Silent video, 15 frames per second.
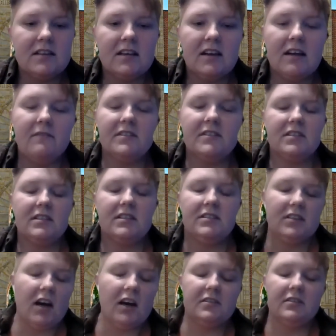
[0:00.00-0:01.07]
and I visited
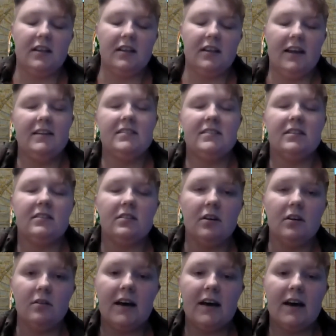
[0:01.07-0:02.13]
Dr. Lande's HELLO
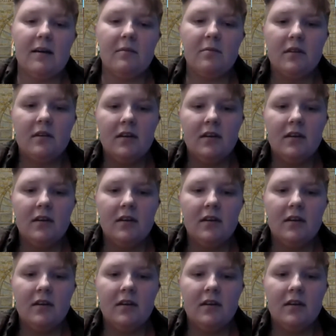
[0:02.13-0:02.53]
lab.